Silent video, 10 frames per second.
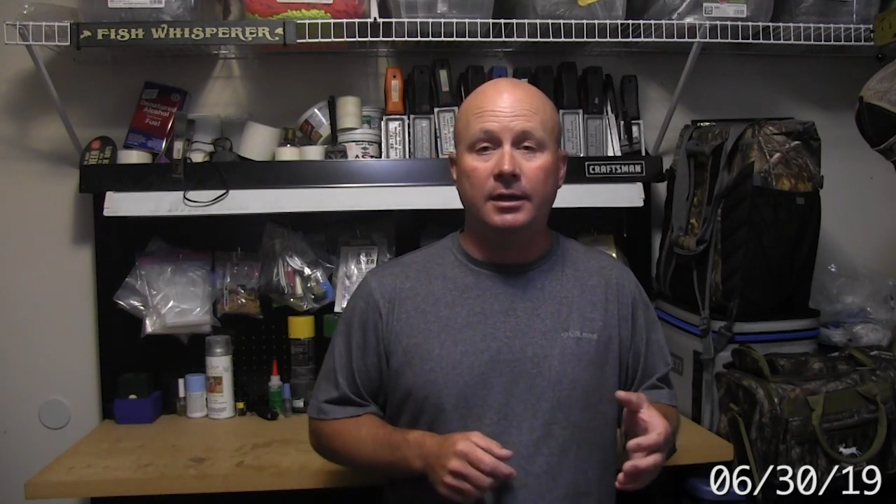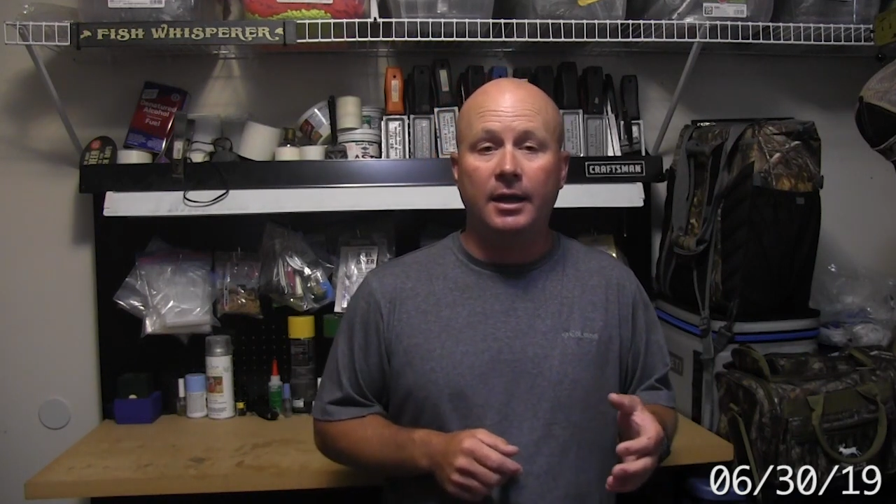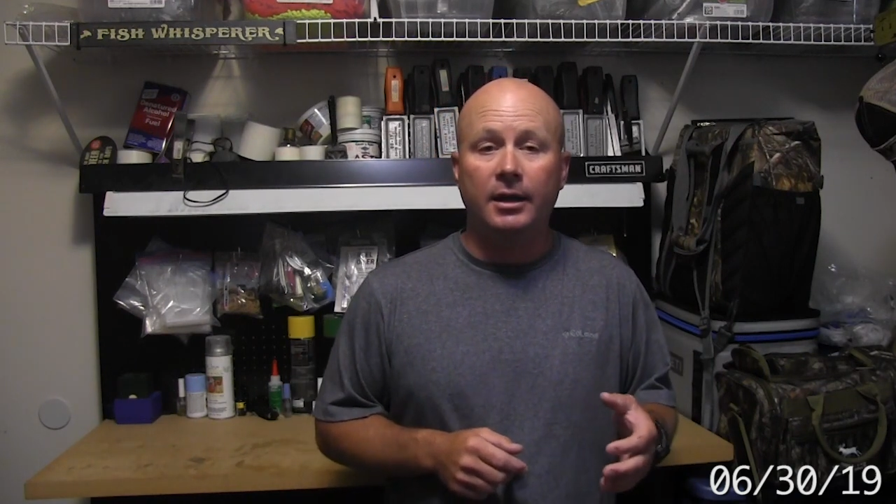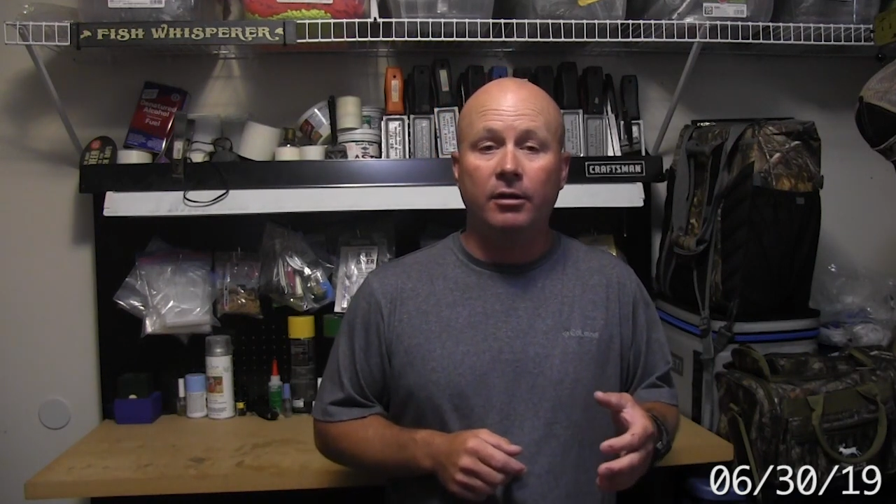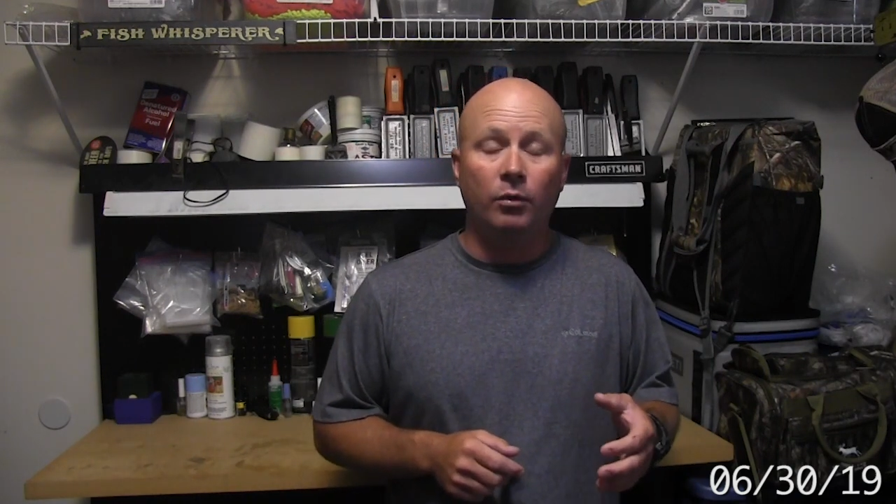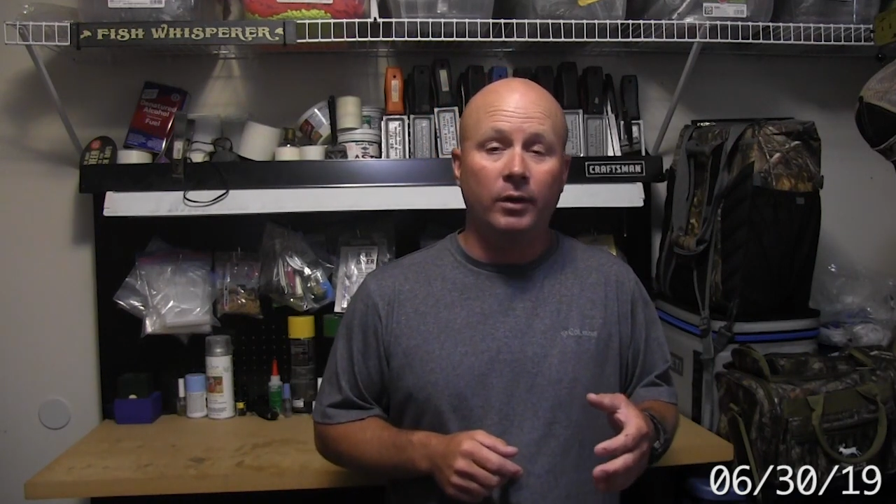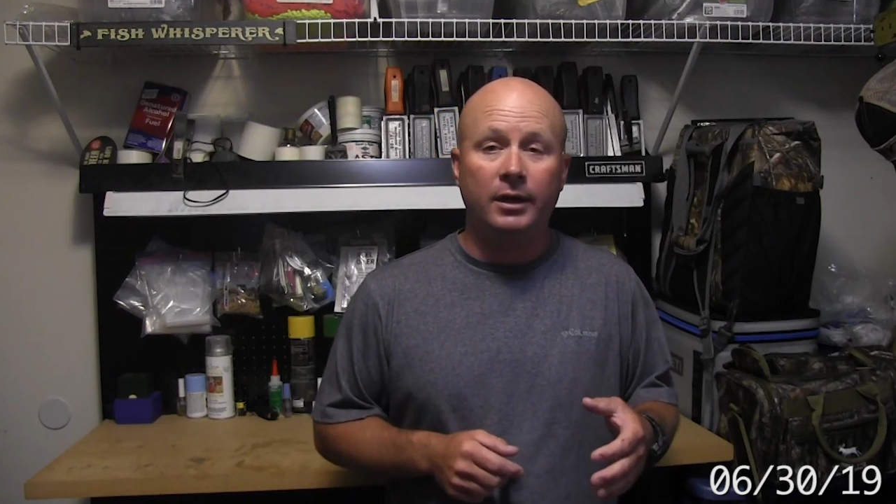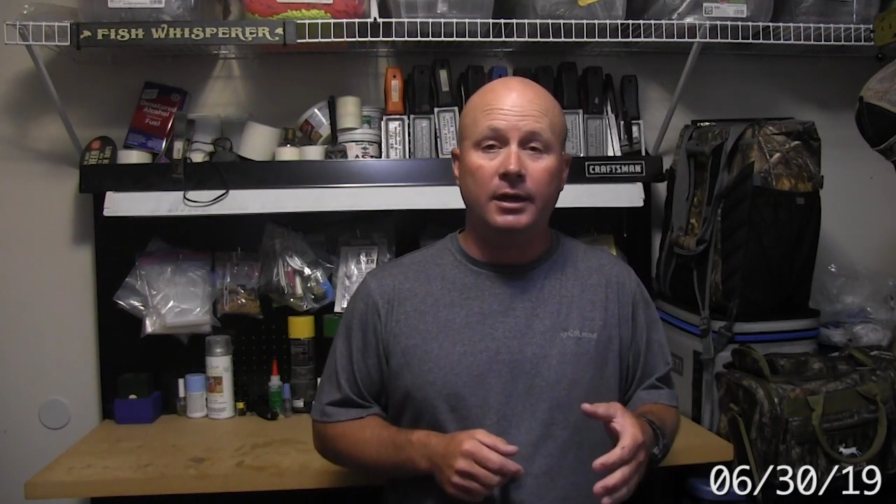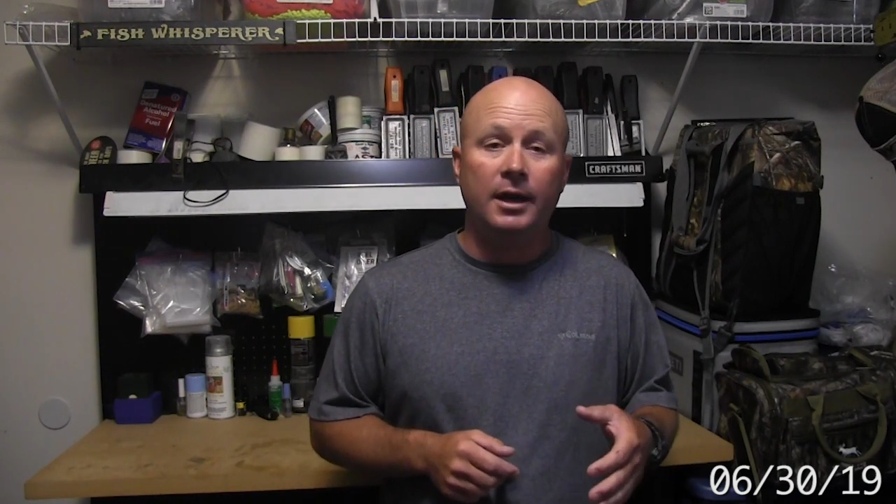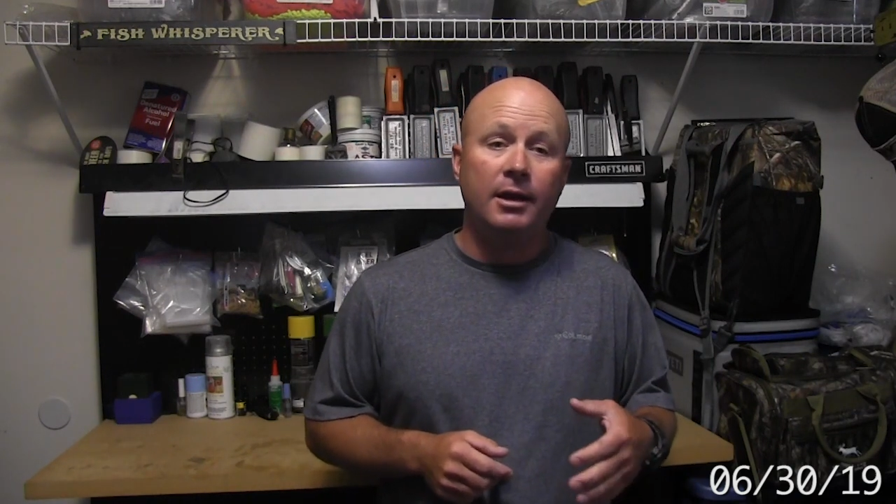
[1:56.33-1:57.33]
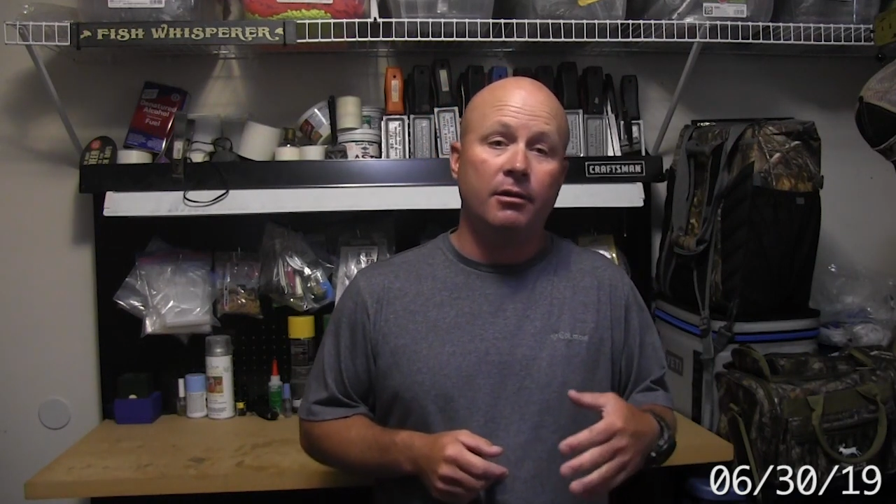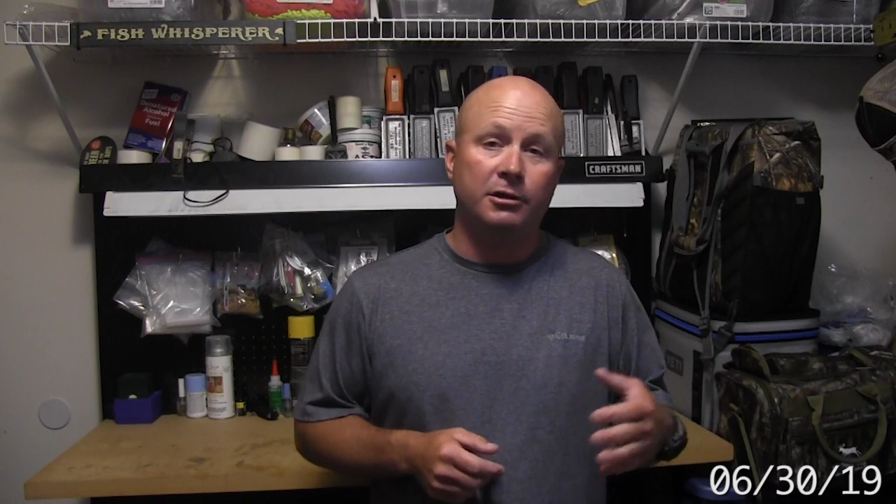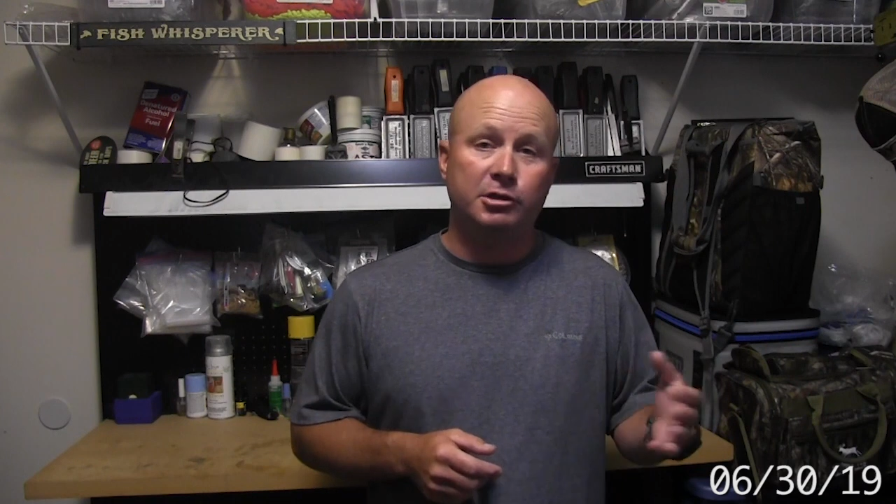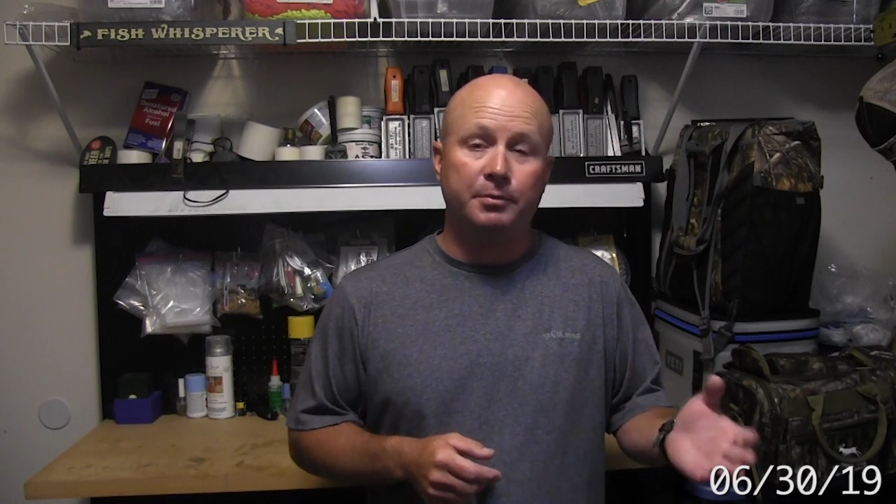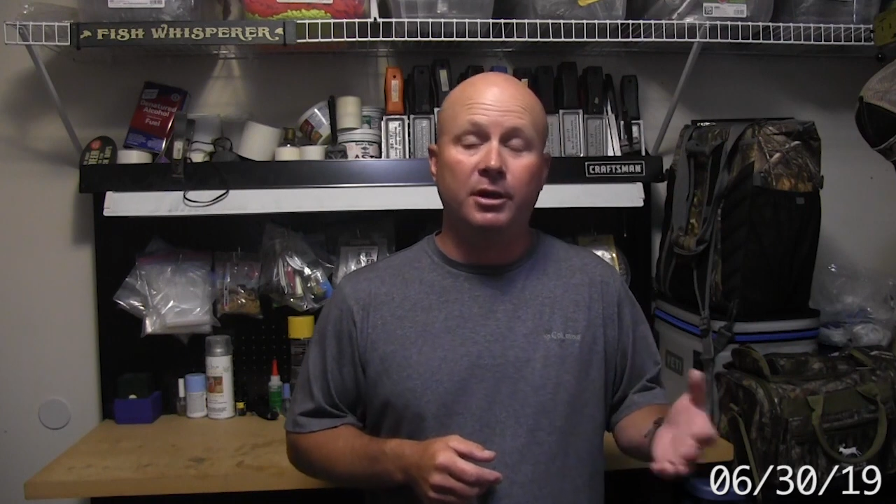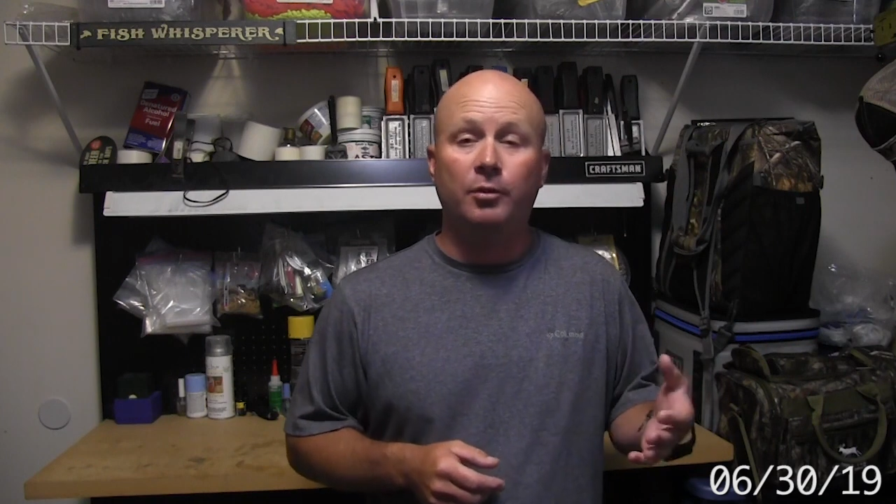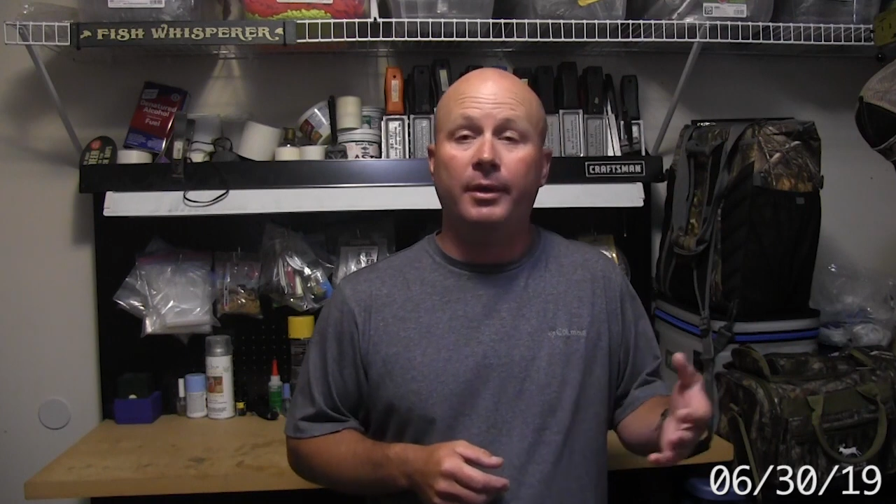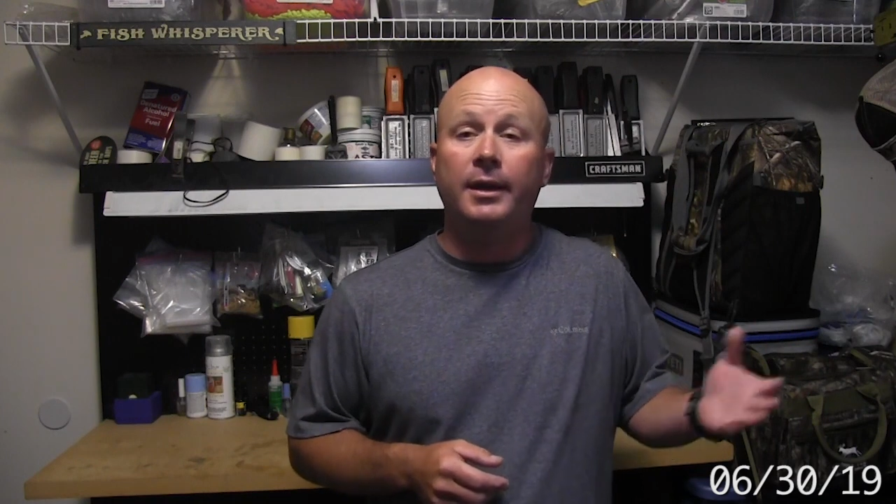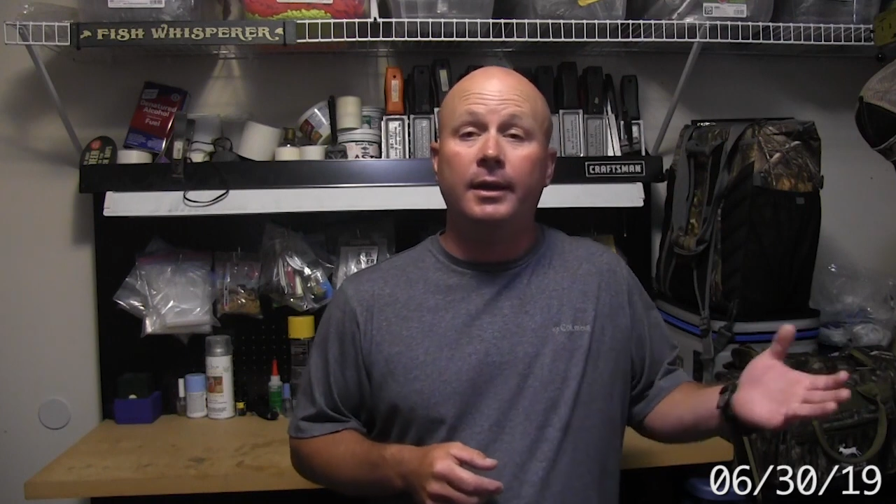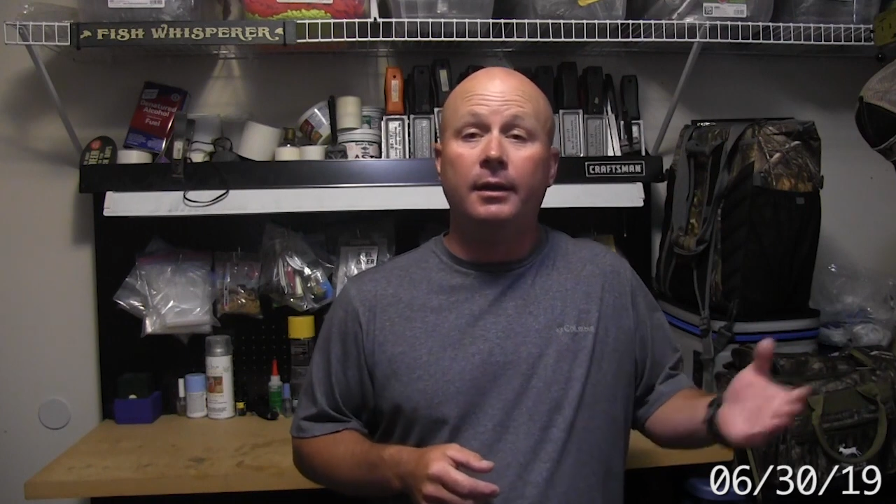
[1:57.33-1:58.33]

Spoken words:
day or a windy day on a spinnerbait